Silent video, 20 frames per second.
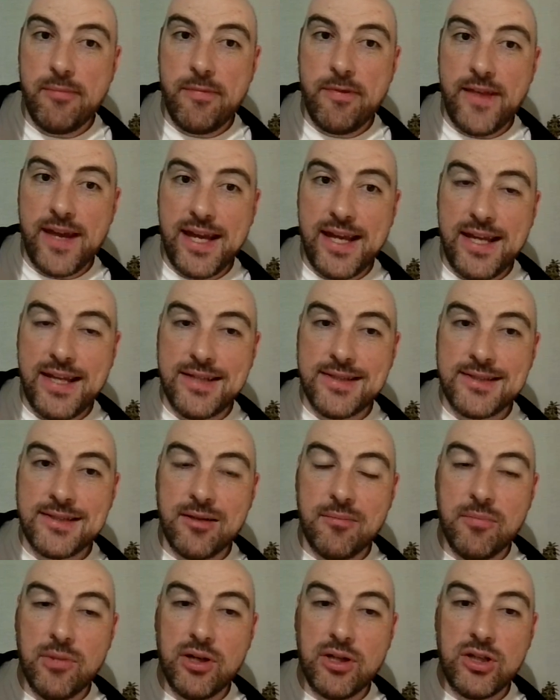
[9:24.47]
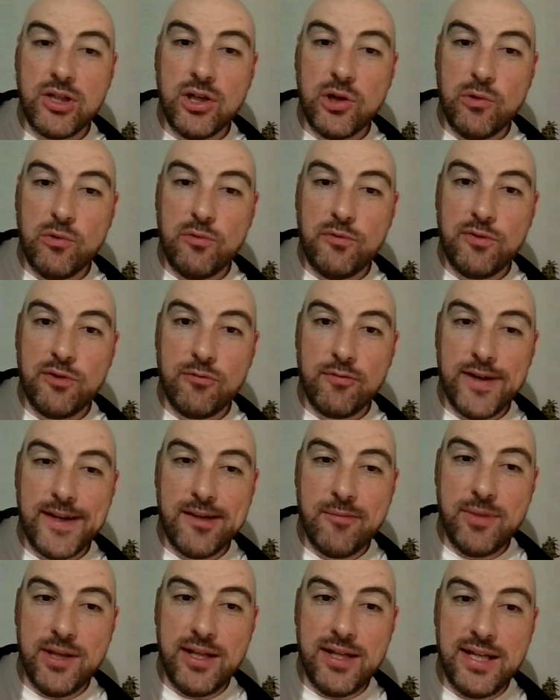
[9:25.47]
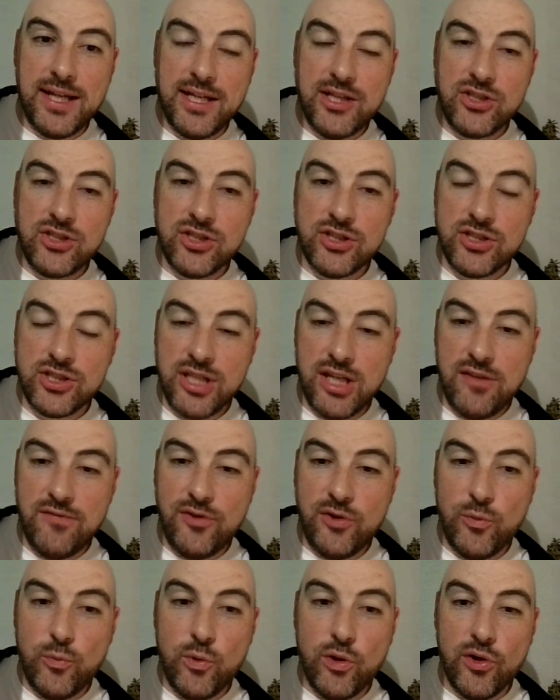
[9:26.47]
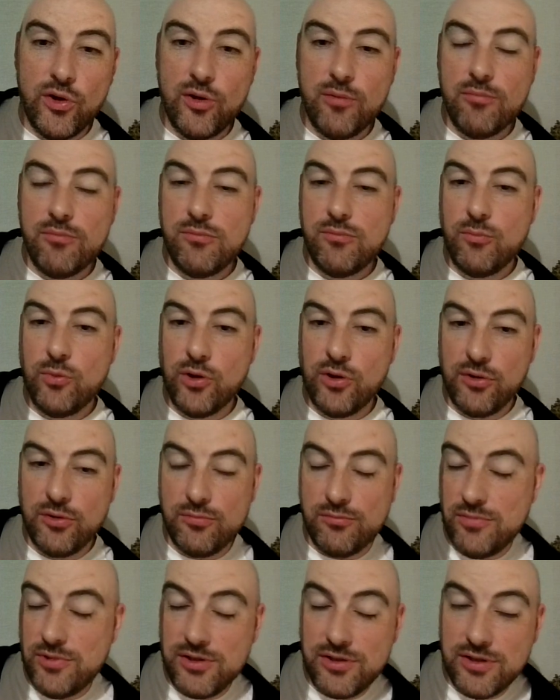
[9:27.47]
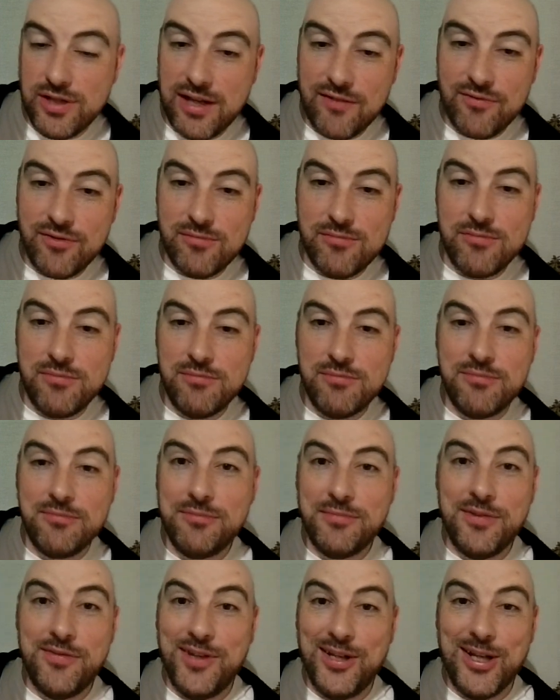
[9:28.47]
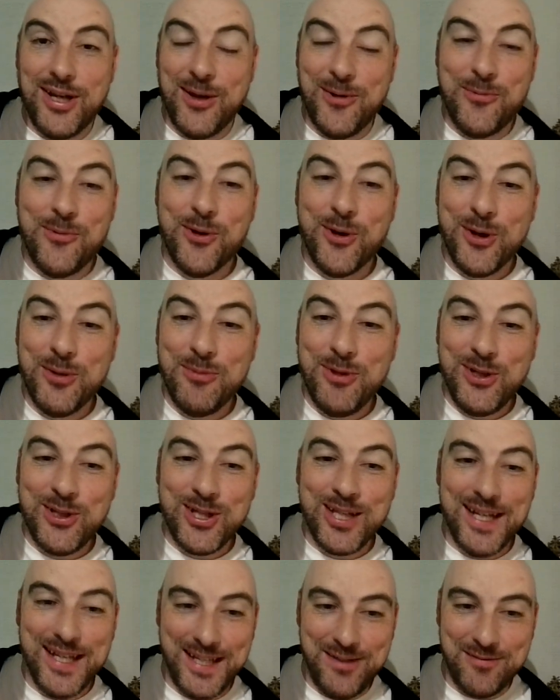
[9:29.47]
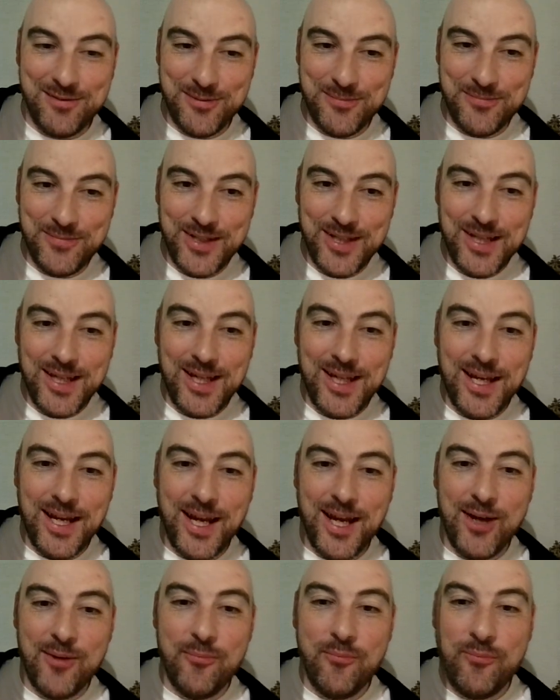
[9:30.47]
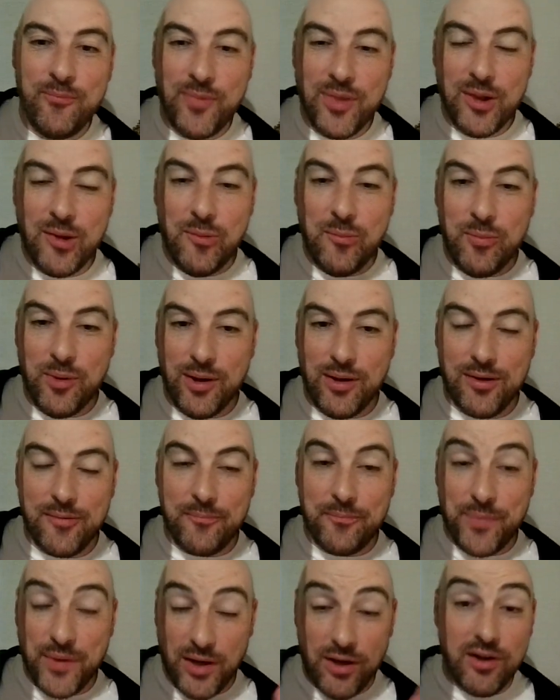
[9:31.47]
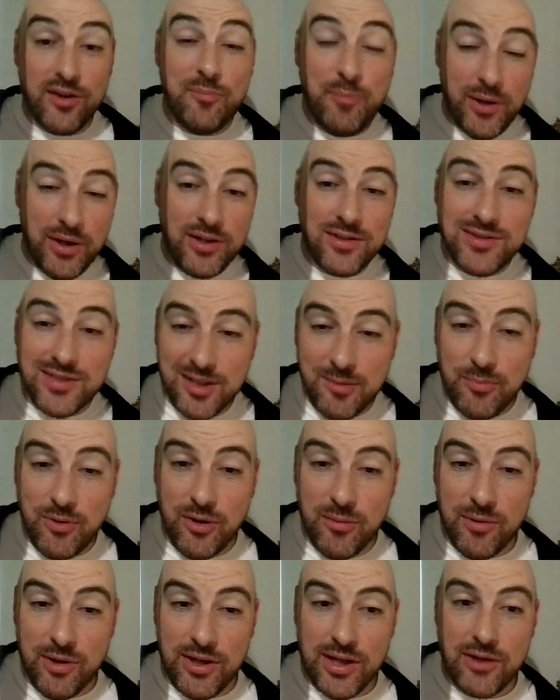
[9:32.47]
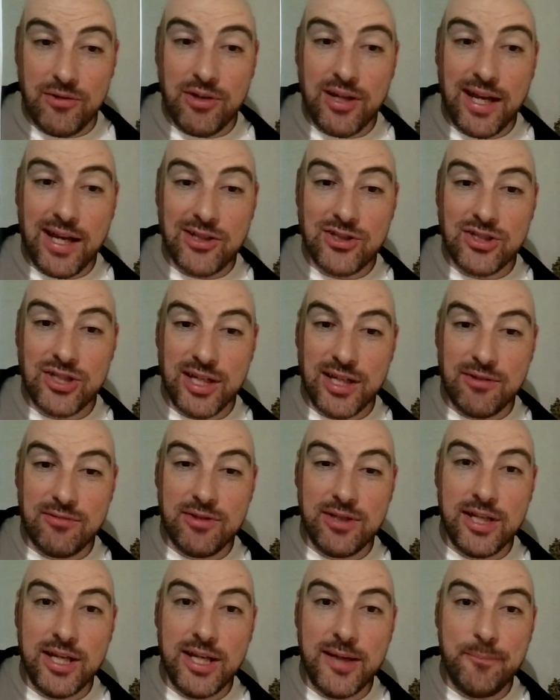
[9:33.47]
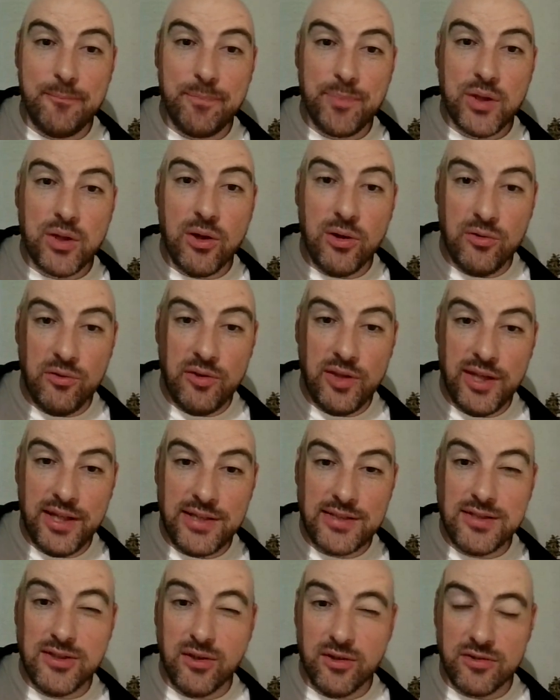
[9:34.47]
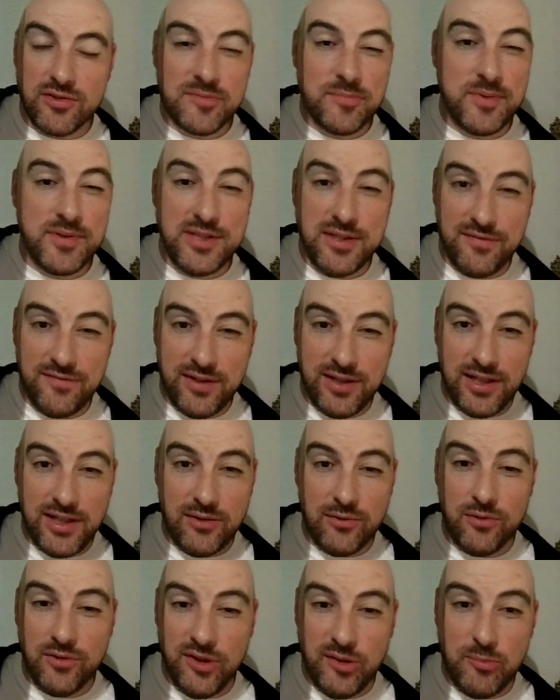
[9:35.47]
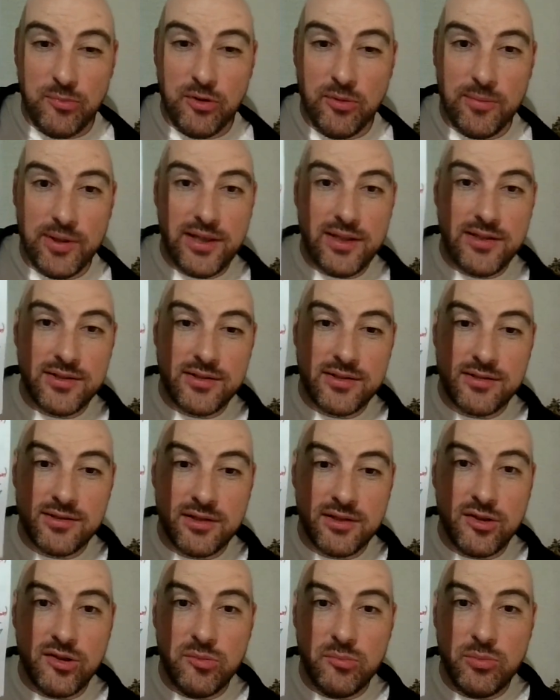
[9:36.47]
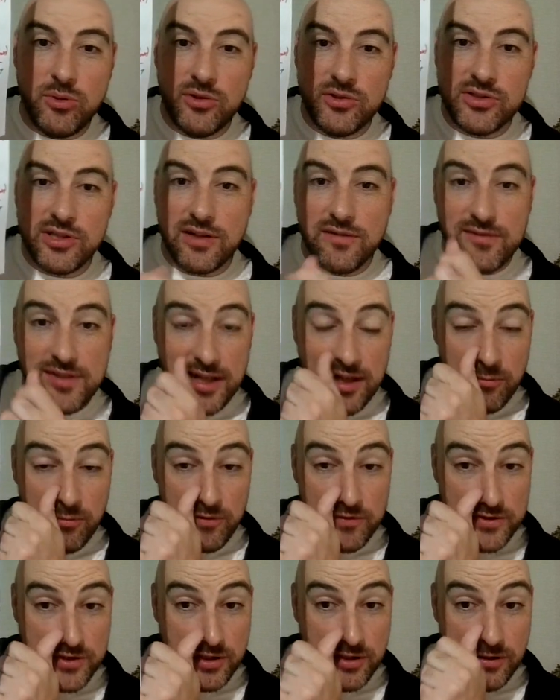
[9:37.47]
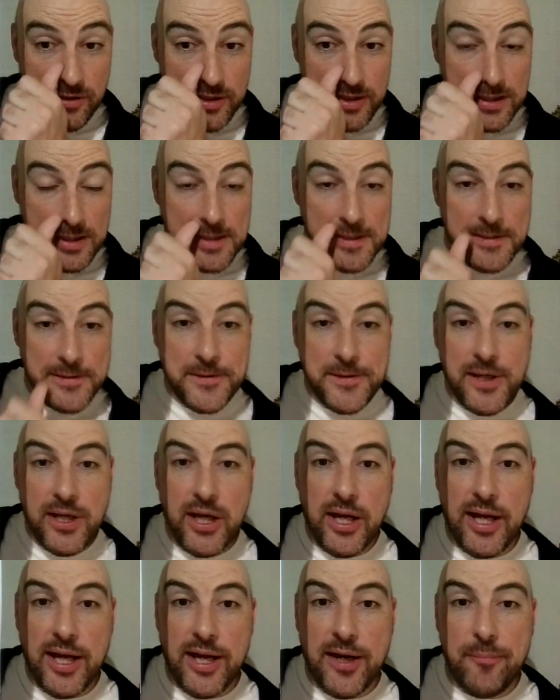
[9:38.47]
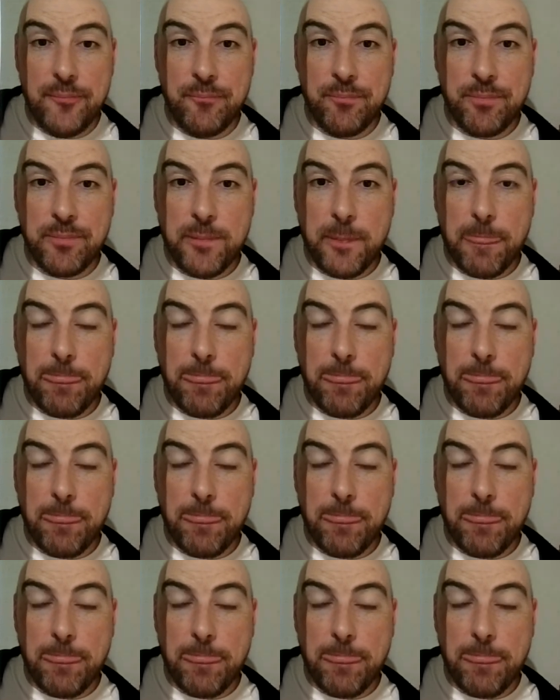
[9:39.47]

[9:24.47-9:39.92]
That is my golf recommendations. If you want them, you can have them. If you don't want them, you can leave them. But I've personally put my own cash down on these, not specifically all of these bookmakers because I couldn't put stuff down with Sky. I've